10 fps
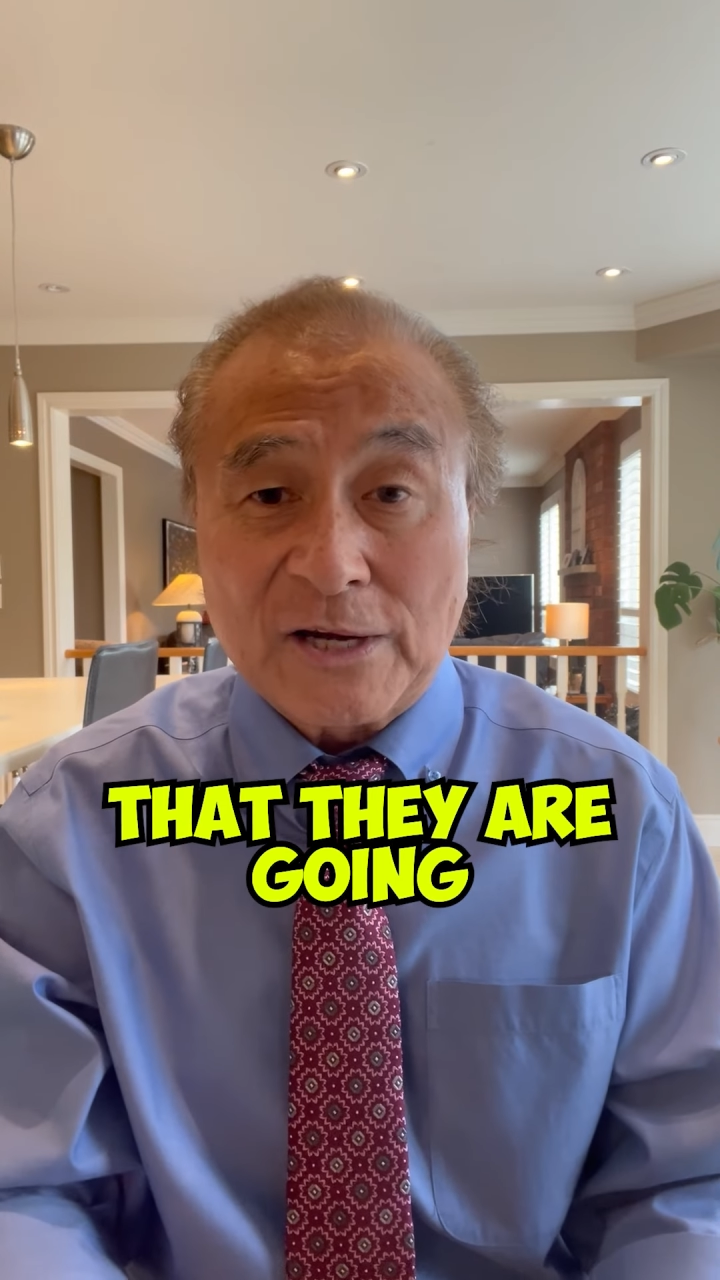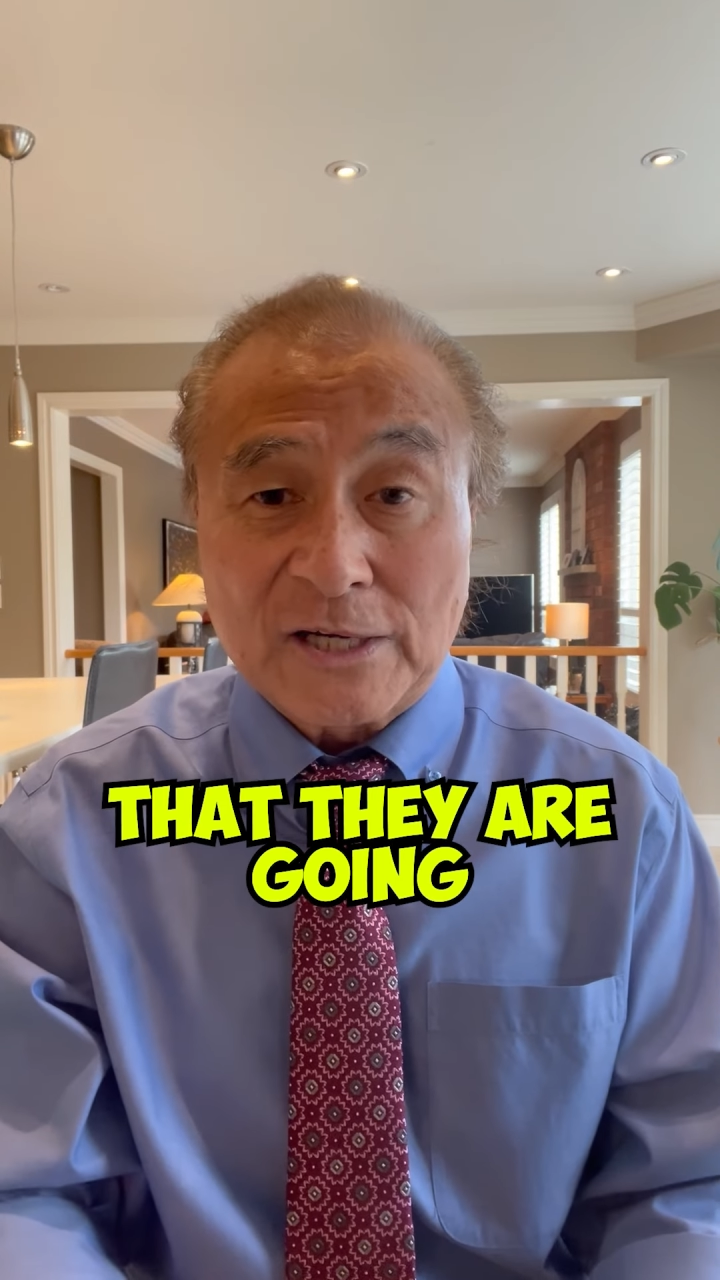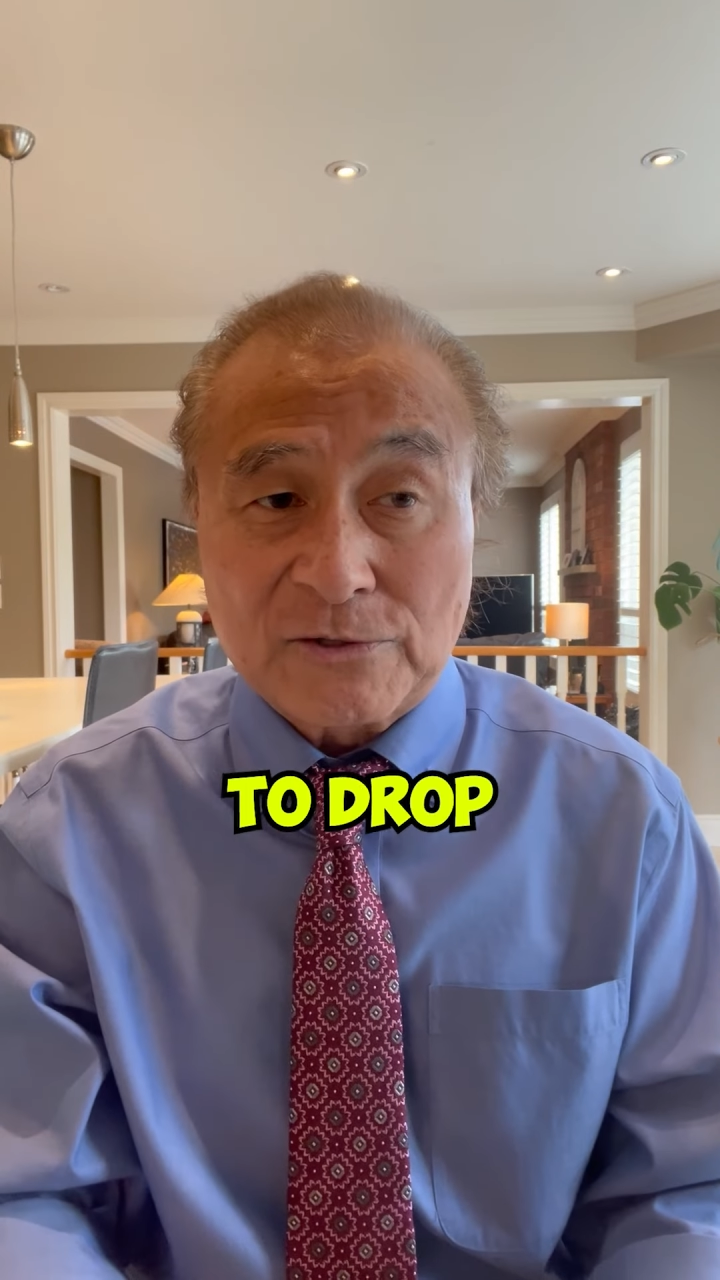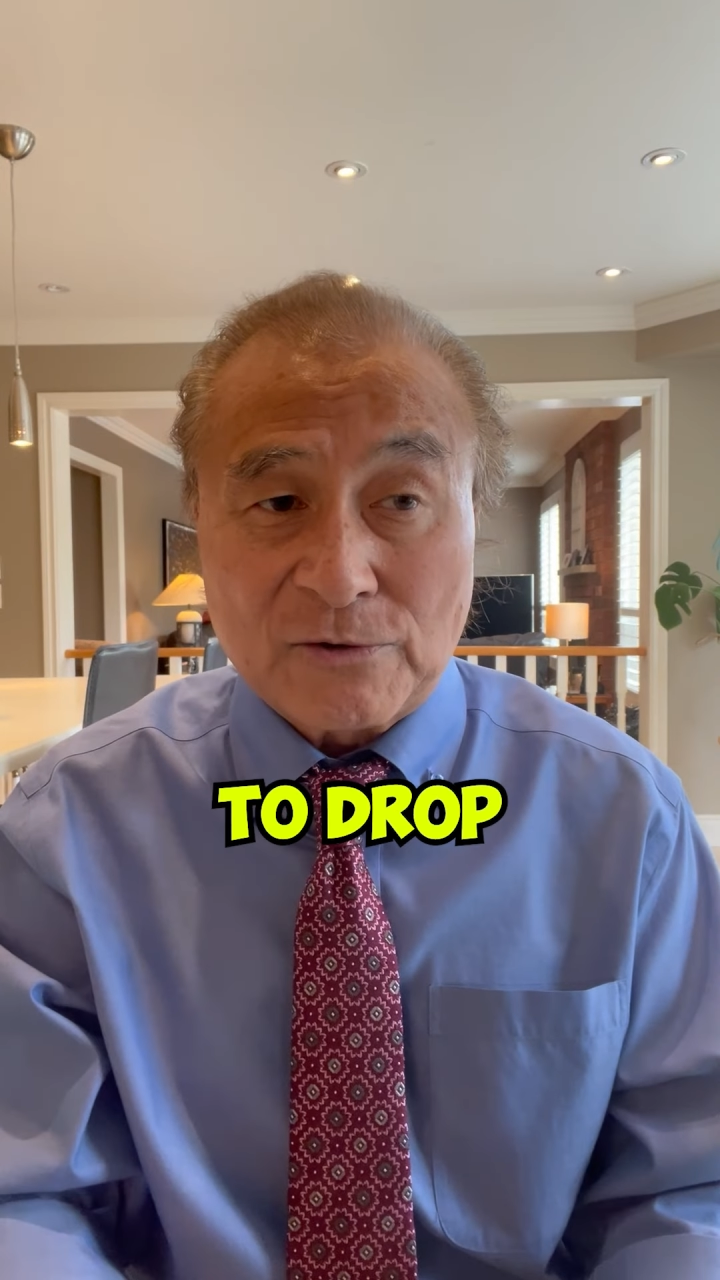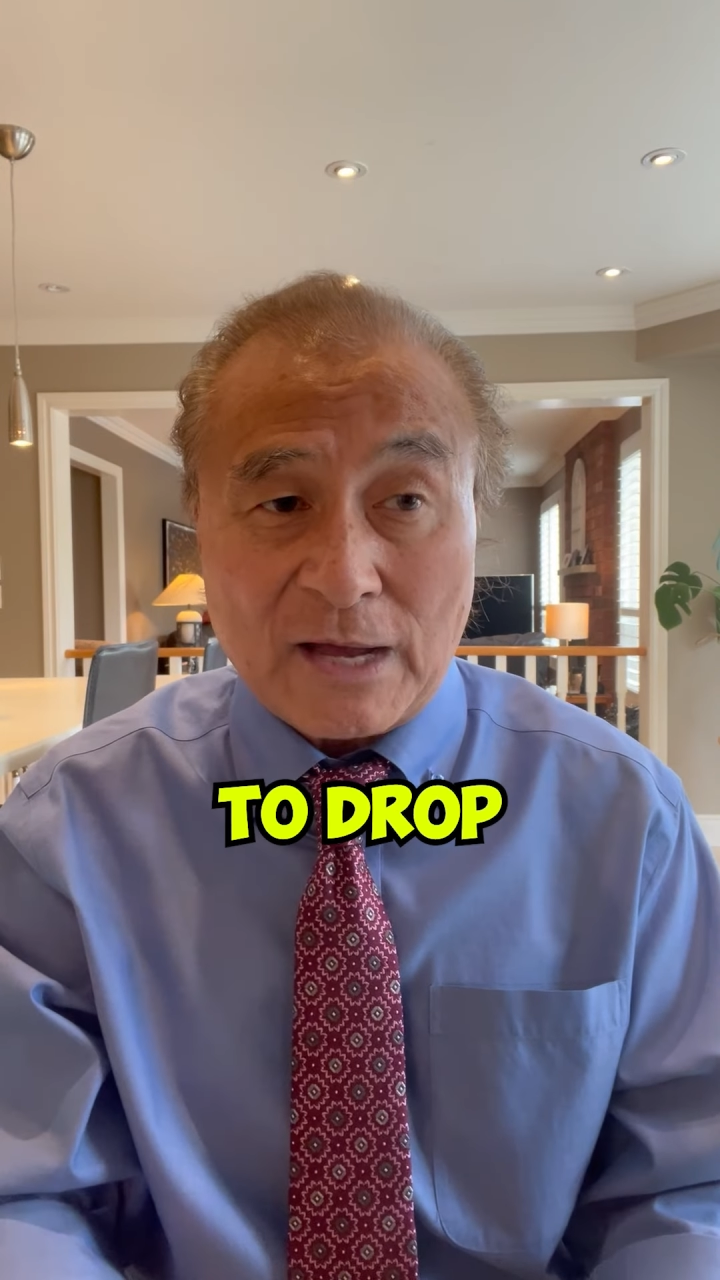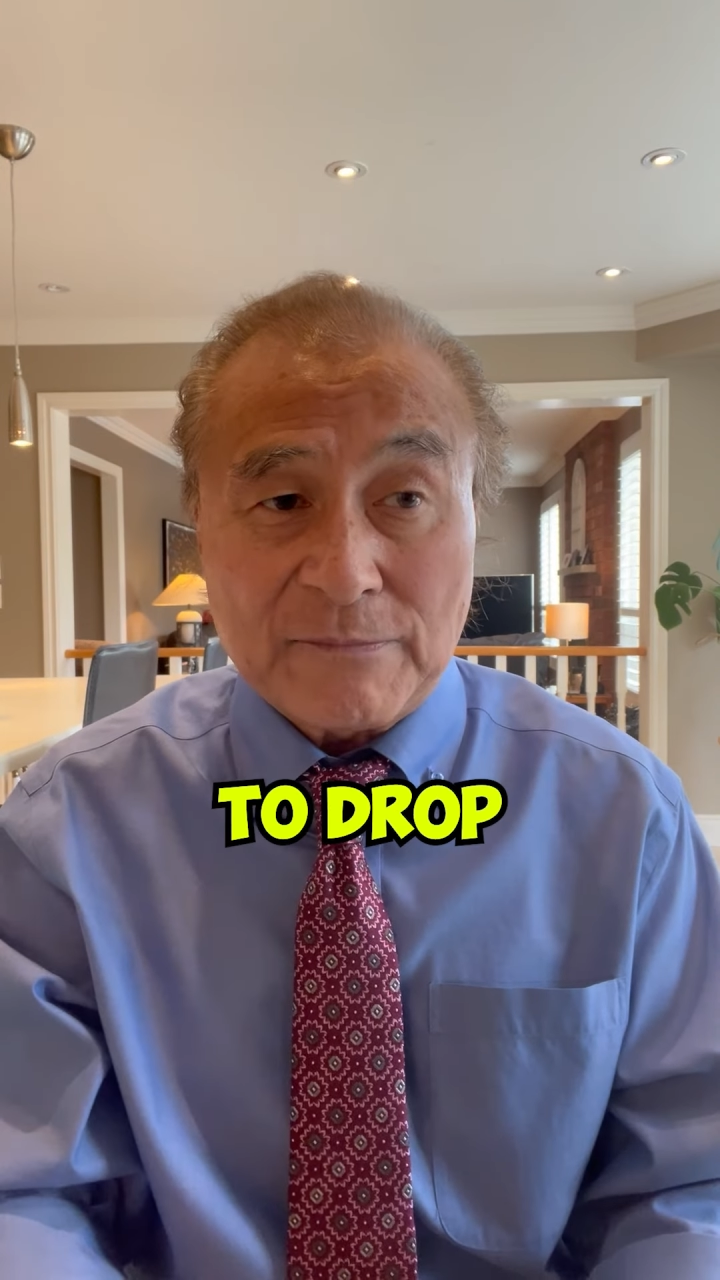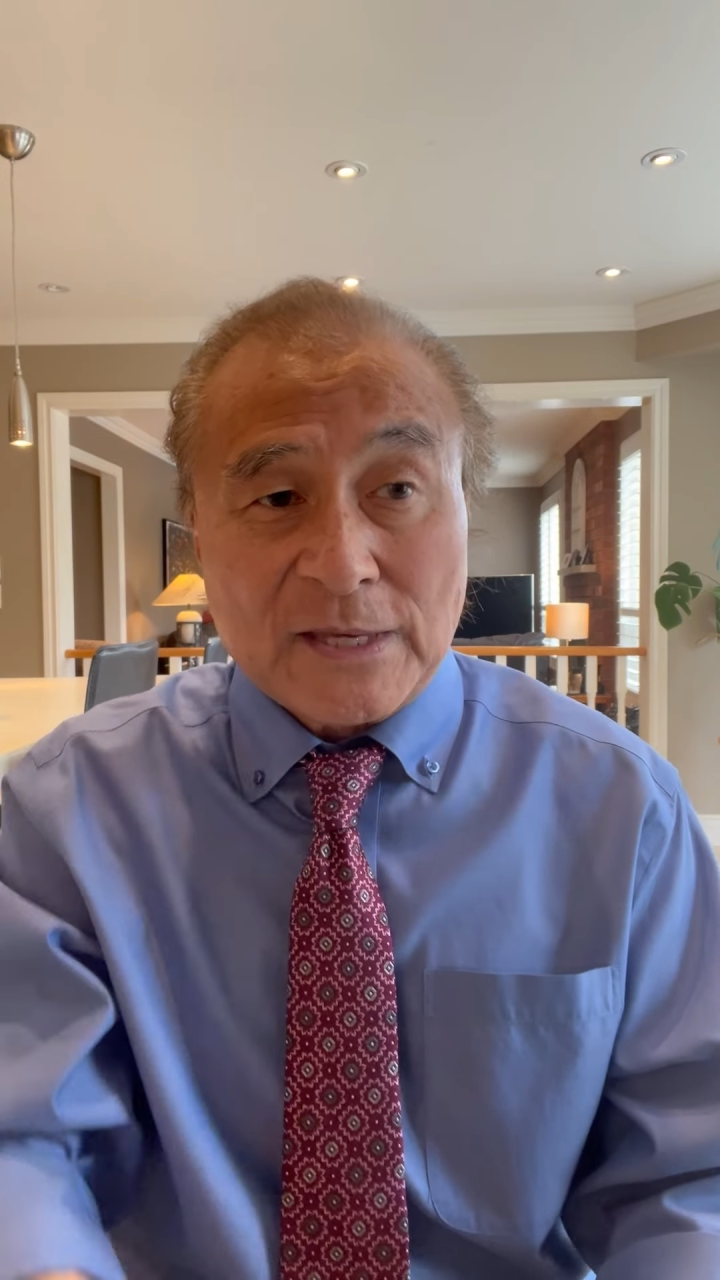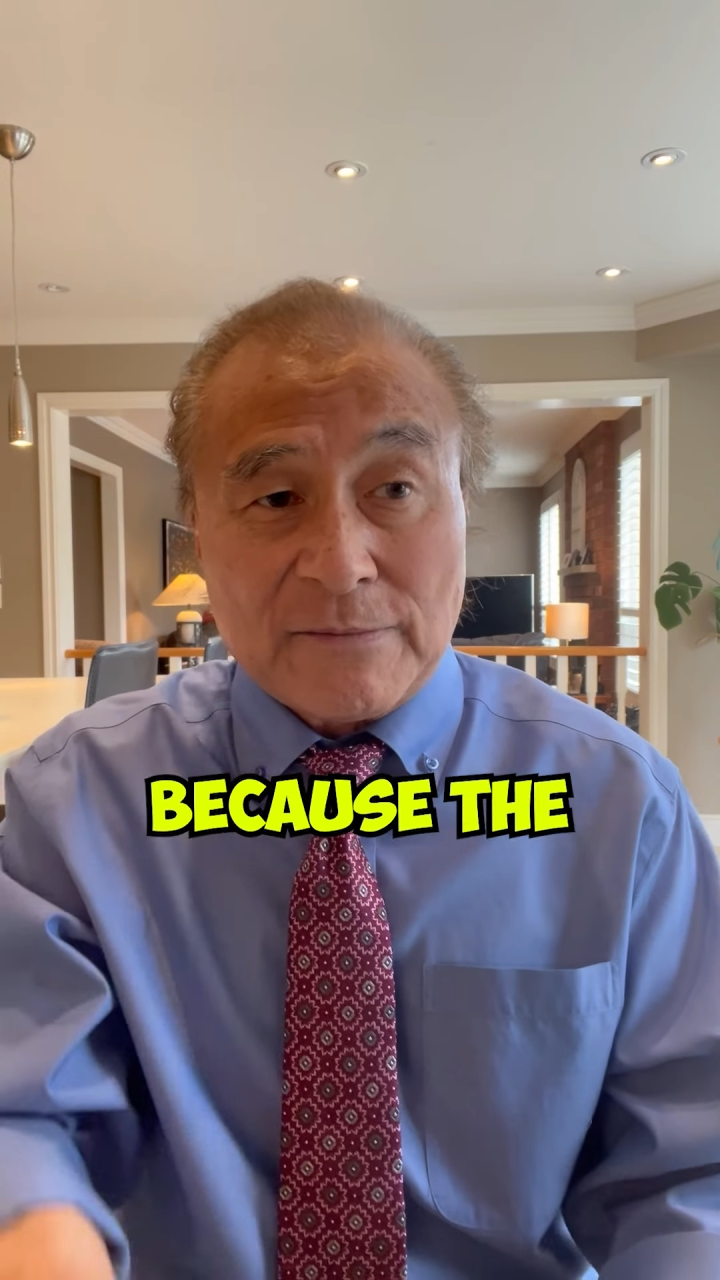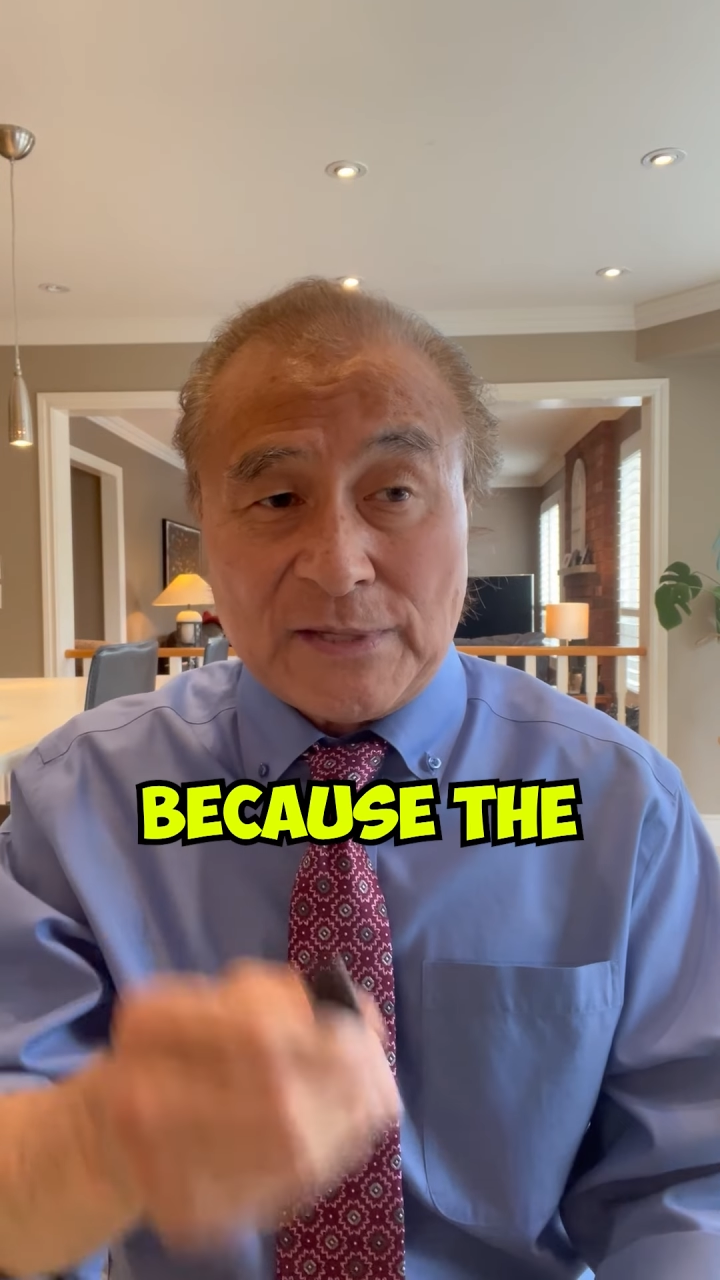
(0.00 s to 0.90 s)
going to drop